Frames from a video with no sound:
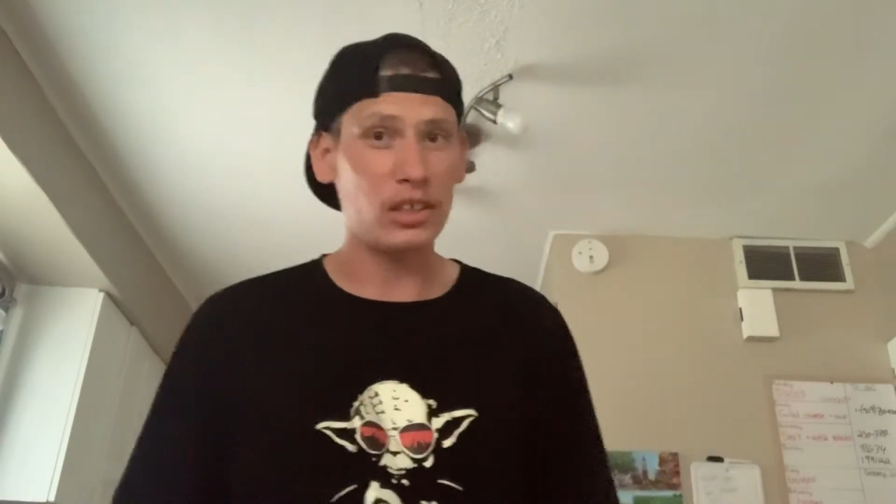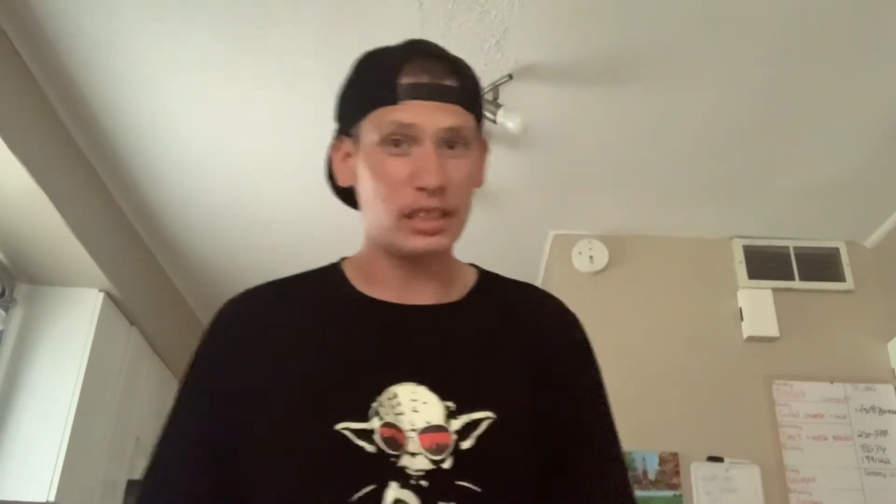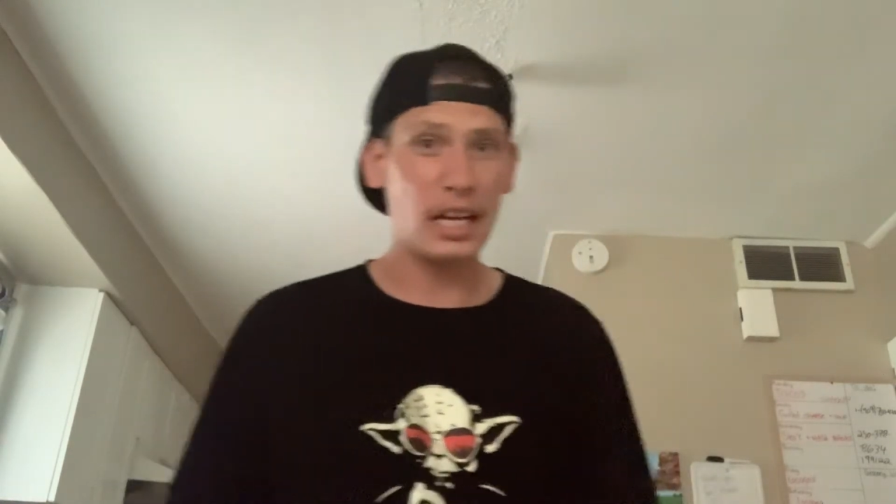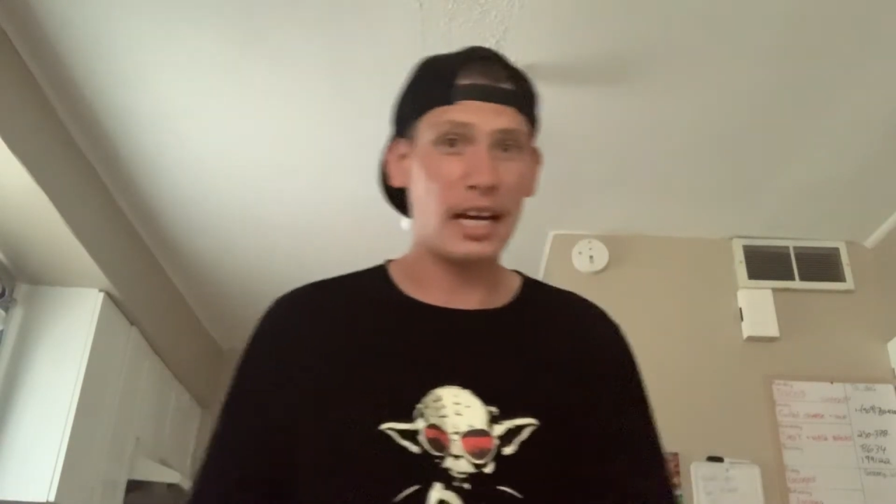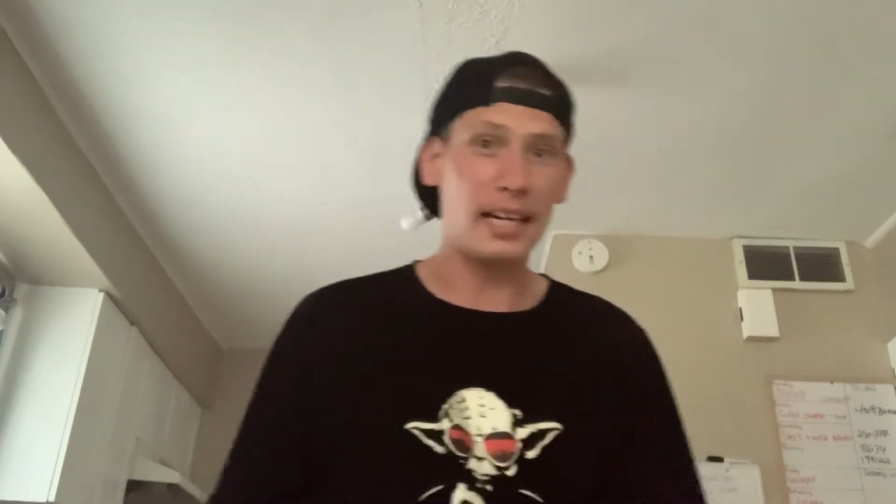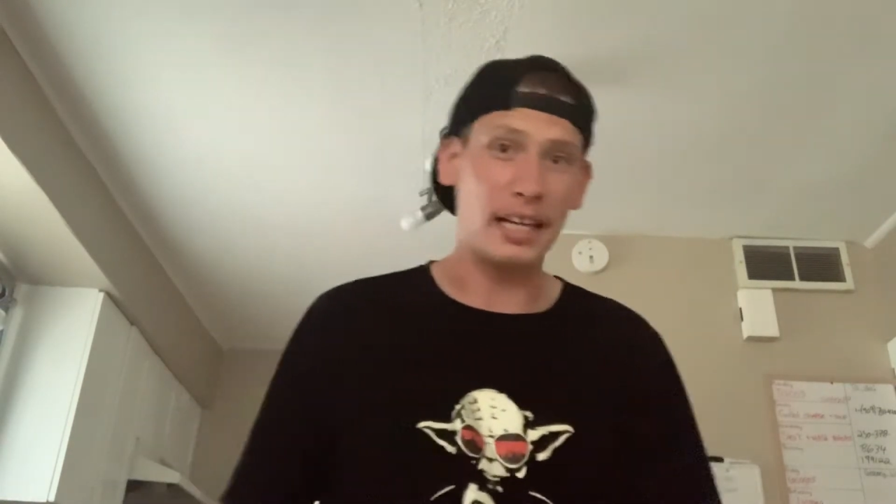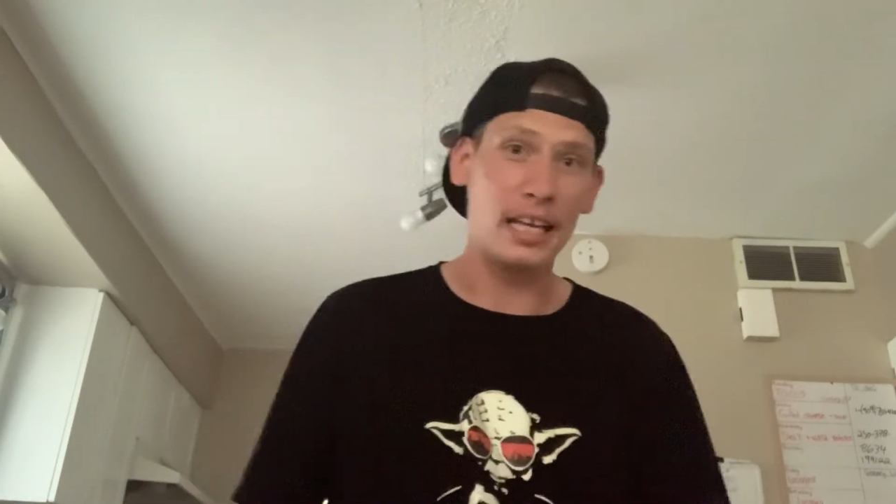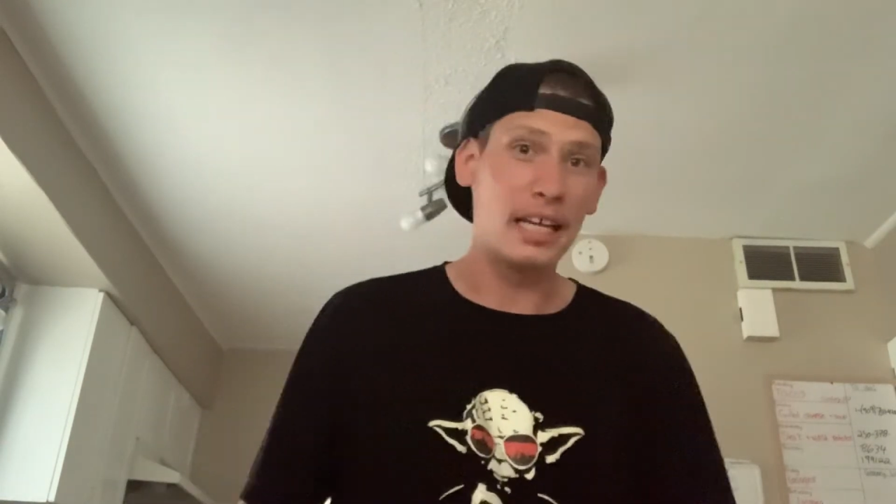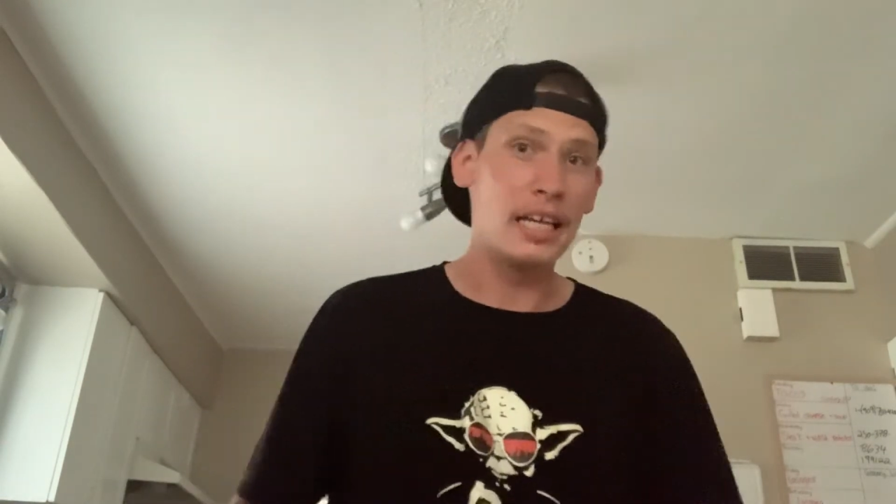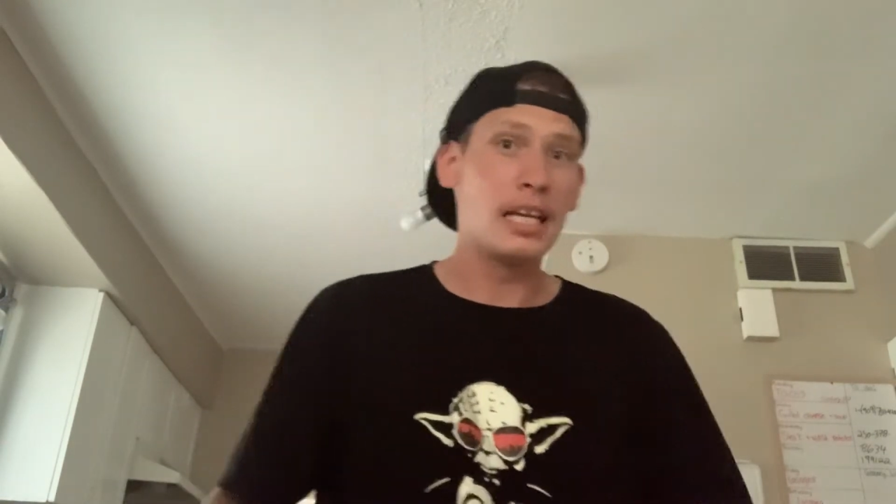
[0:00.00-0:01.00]
side,
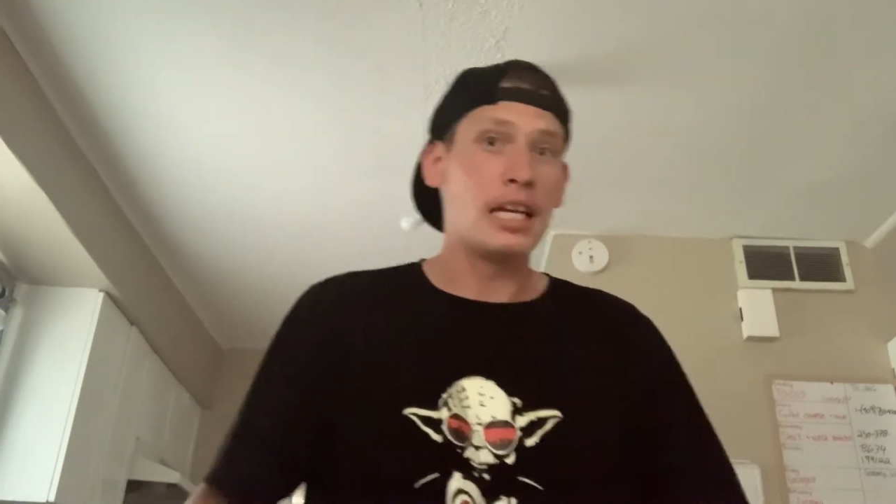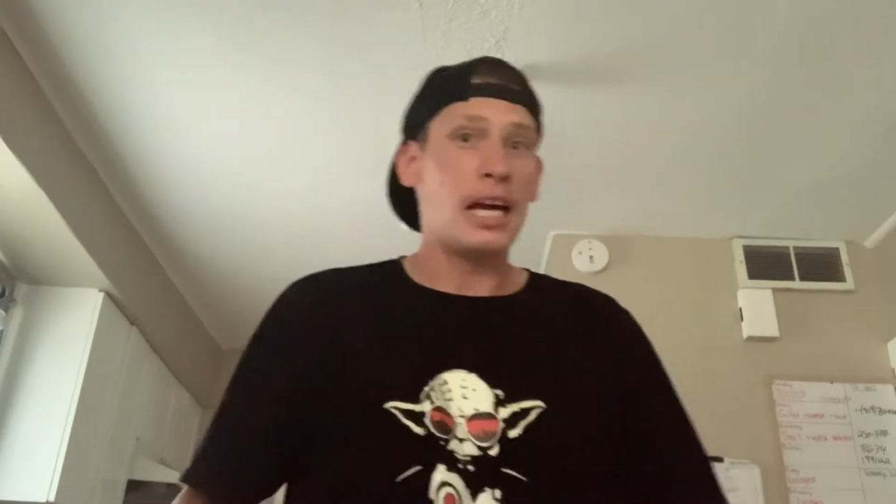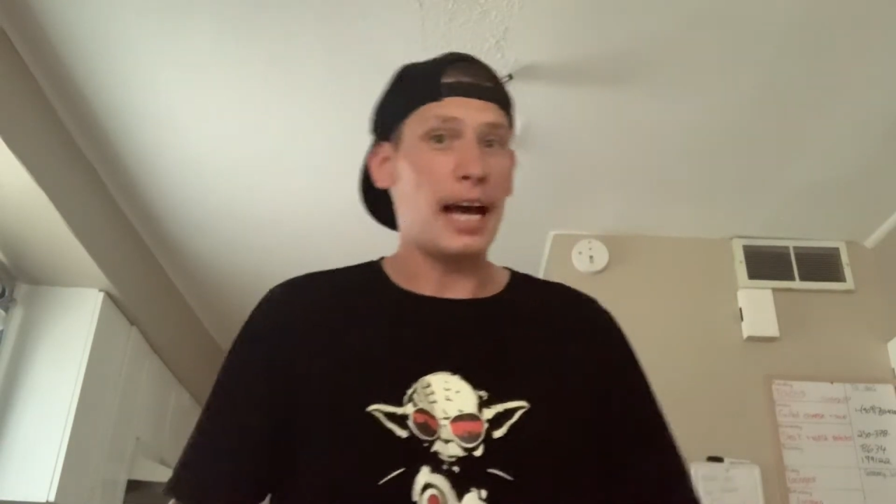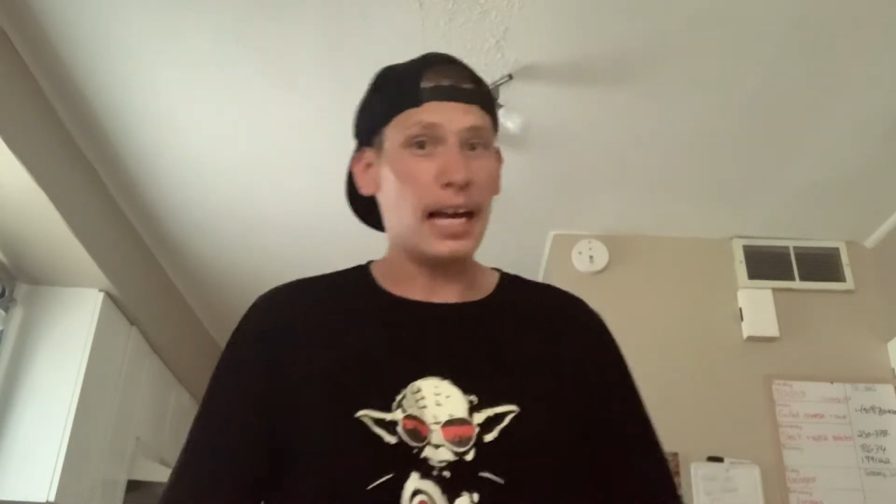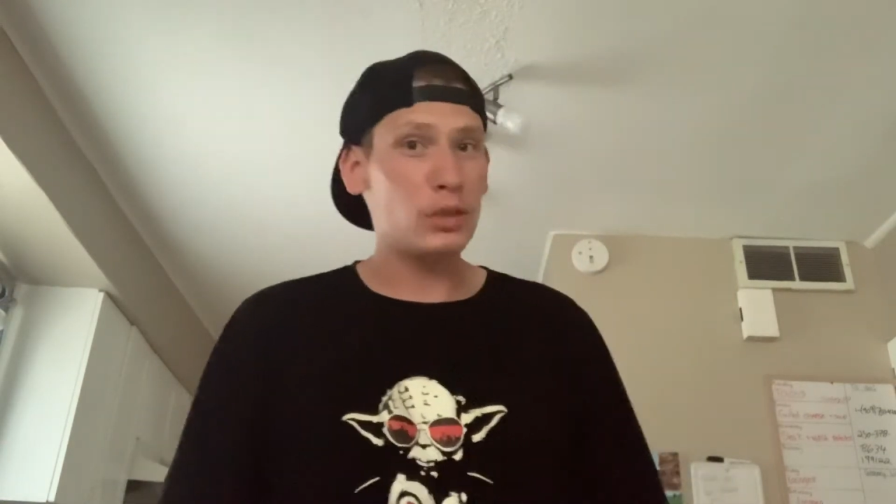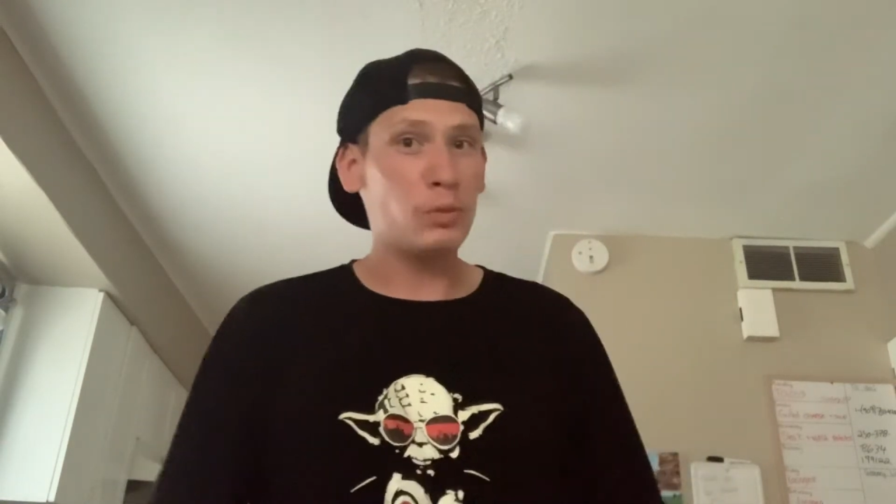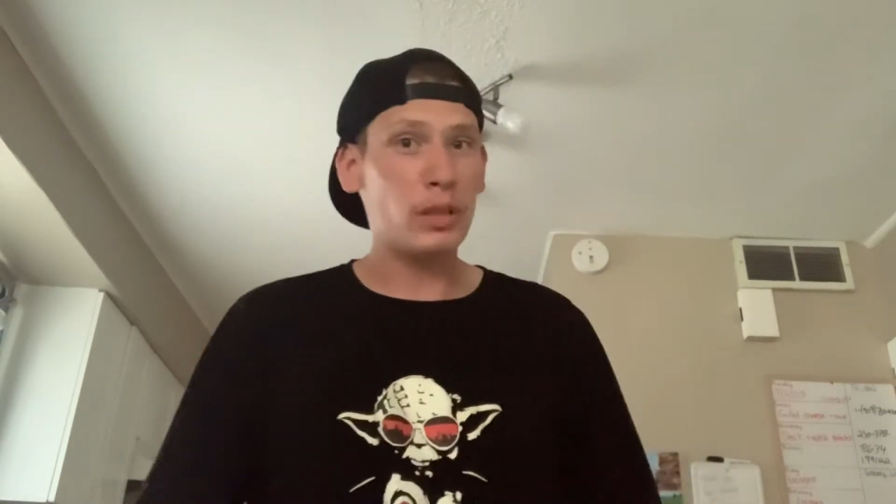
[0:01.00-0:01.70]
as